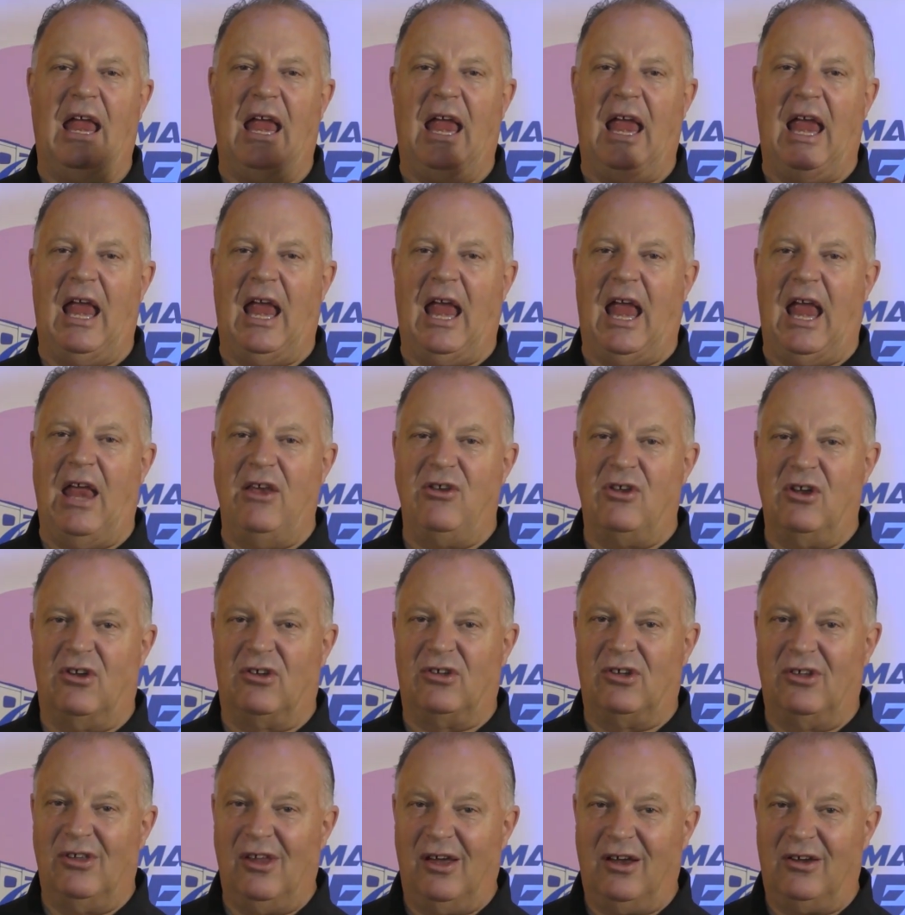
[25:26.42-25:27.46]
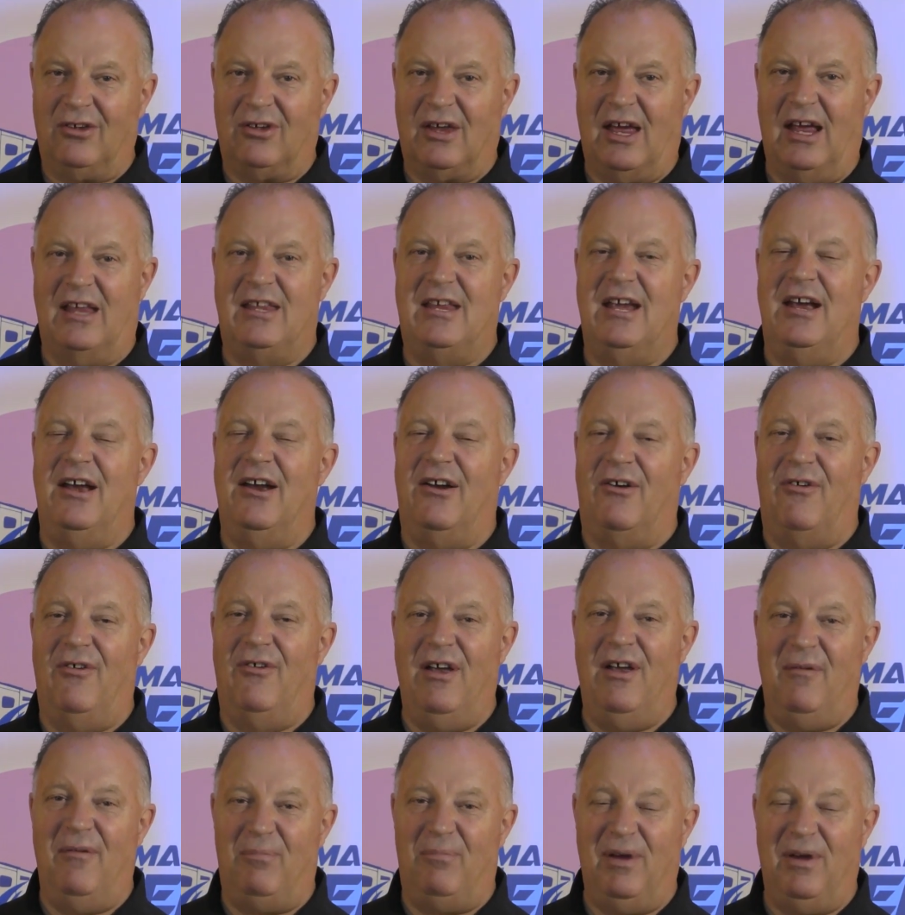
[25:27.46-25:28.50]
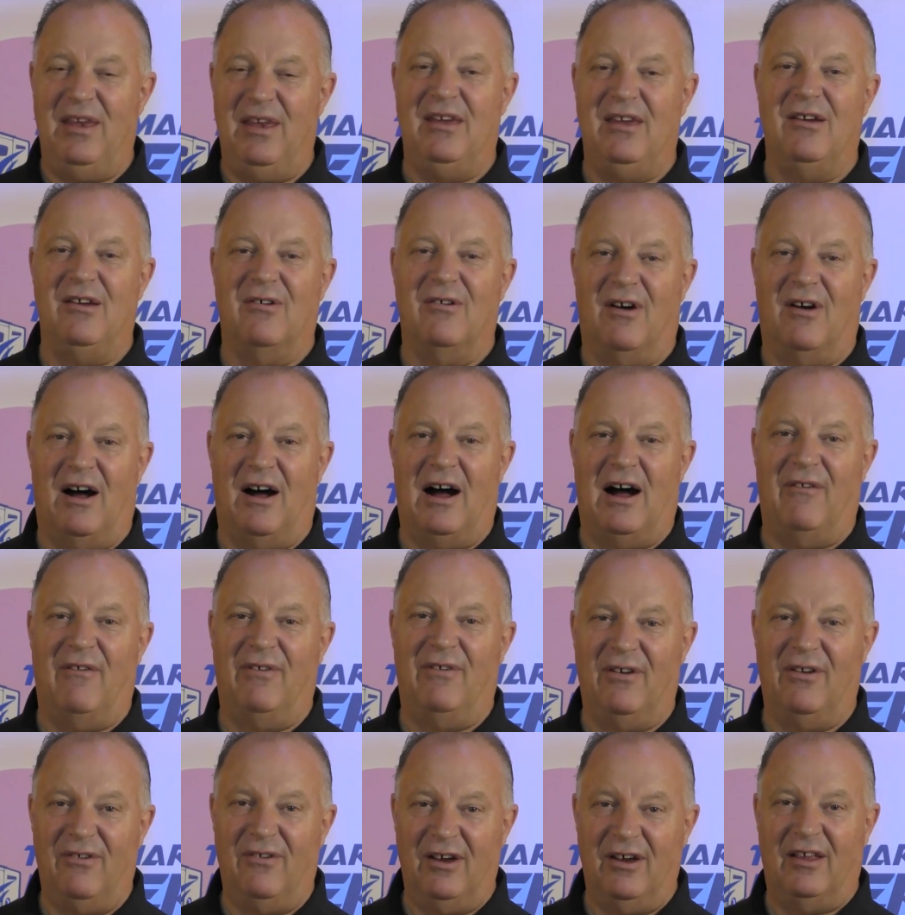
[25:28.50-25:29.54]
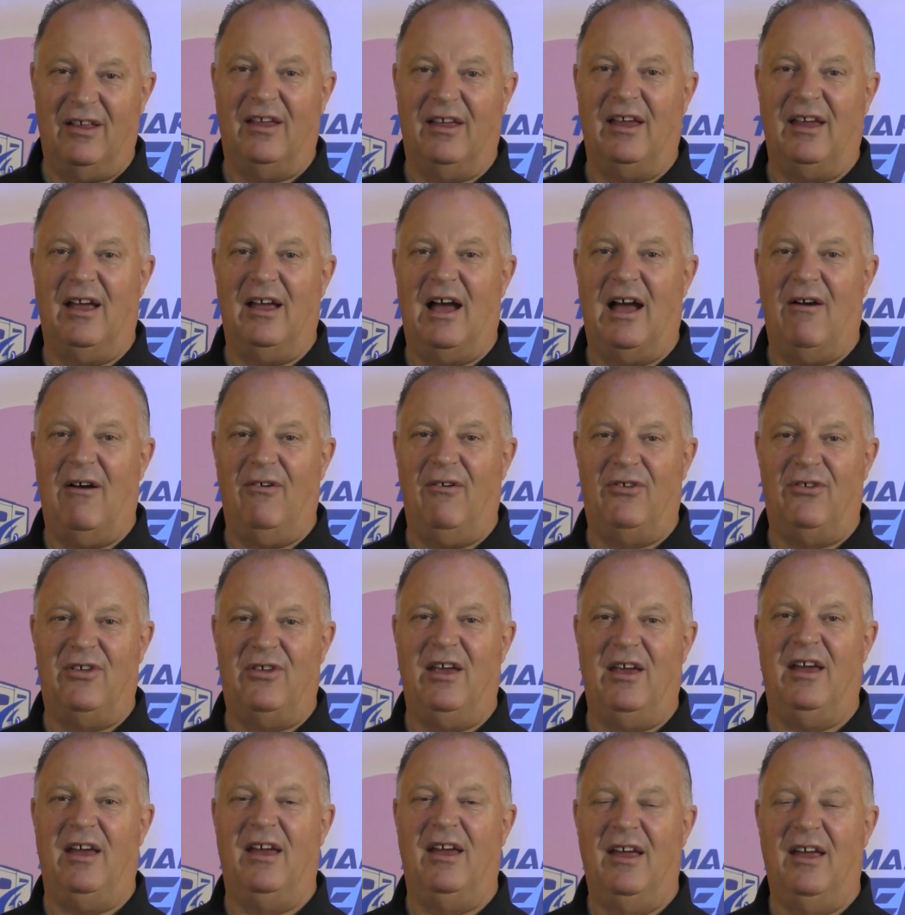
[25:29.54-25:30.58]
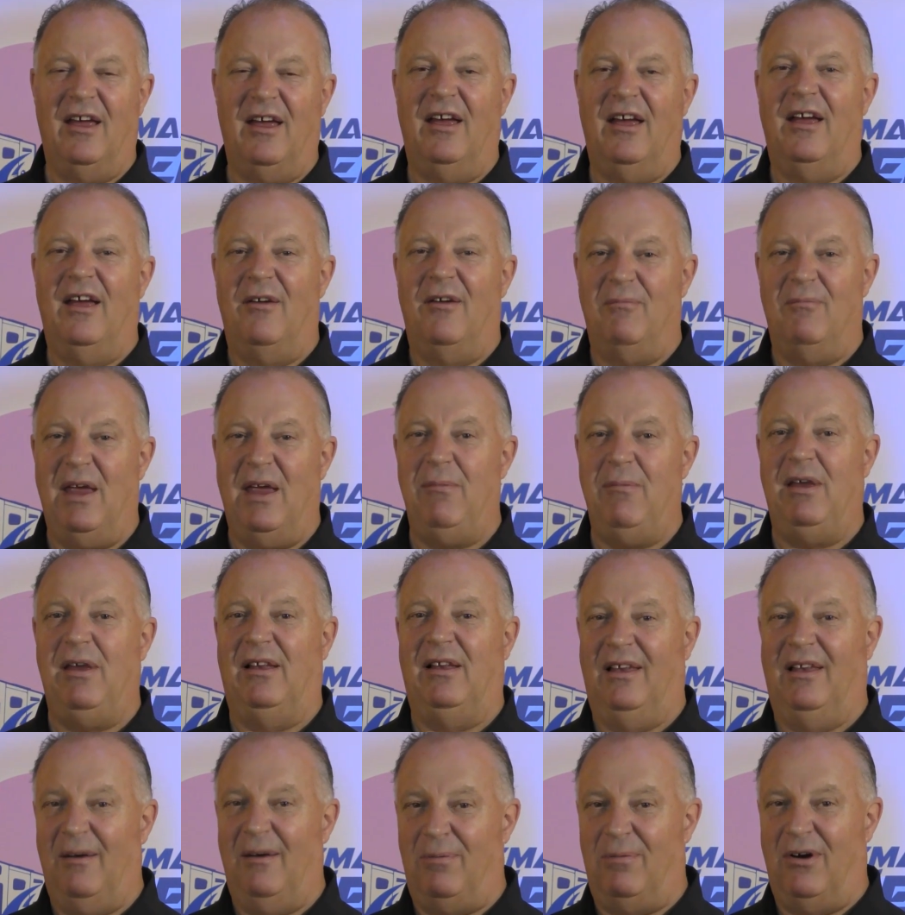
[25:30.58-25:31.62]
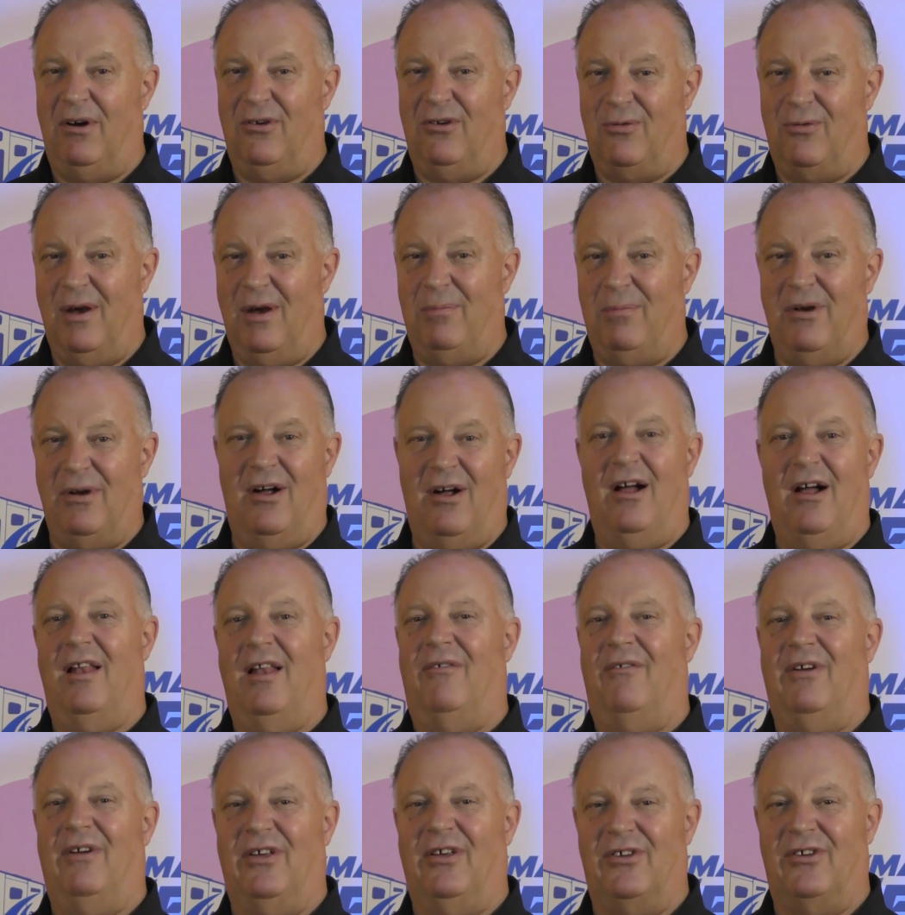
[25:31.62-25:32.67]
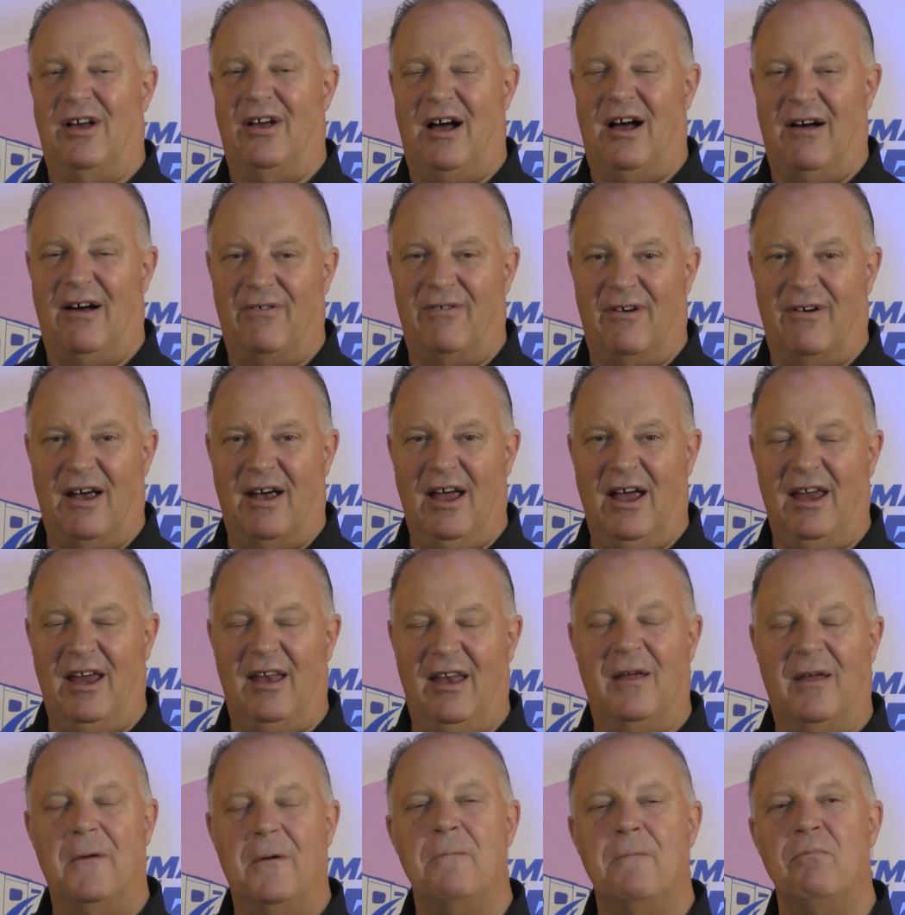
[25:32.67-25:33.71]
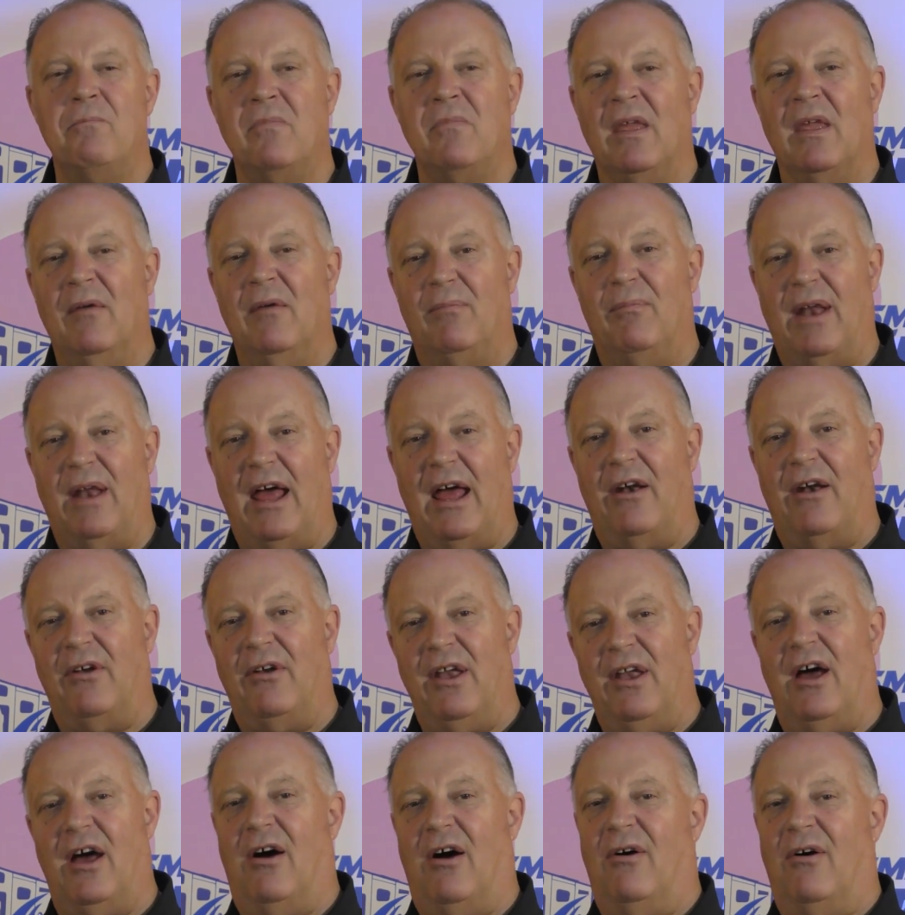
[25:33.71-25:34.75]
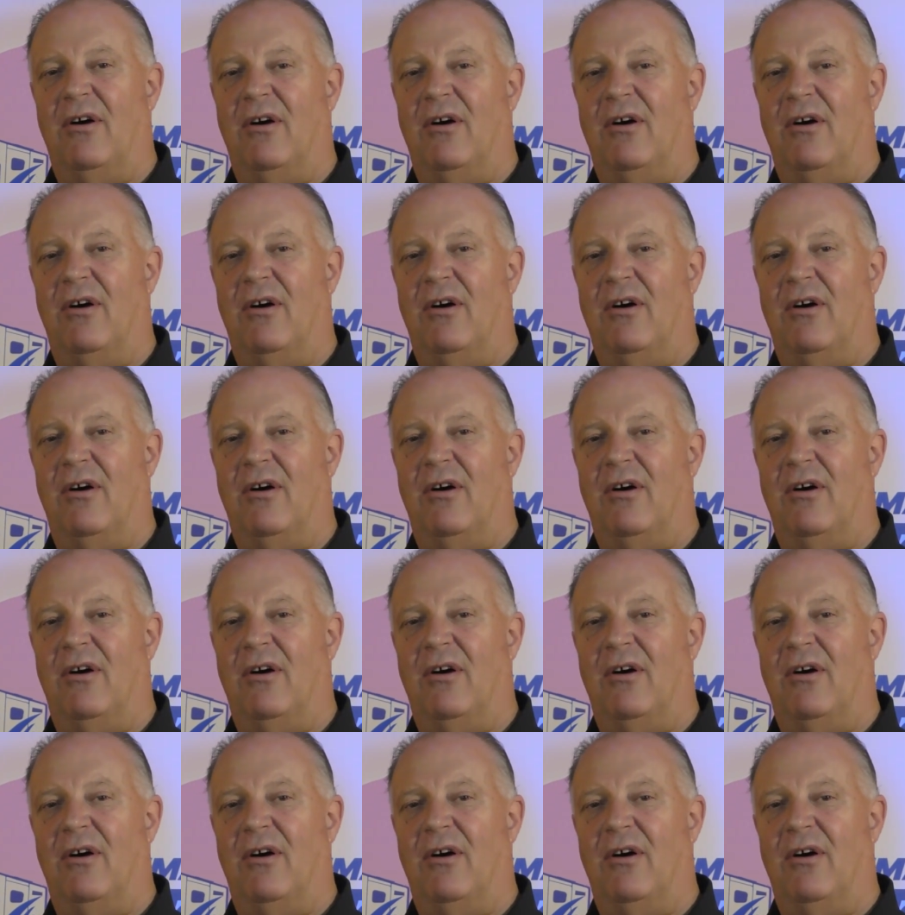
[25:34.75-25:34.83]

It just looks like they're ripping you off. And really, I would say maybe Lippert's ripping all of us off, right? But I don't know.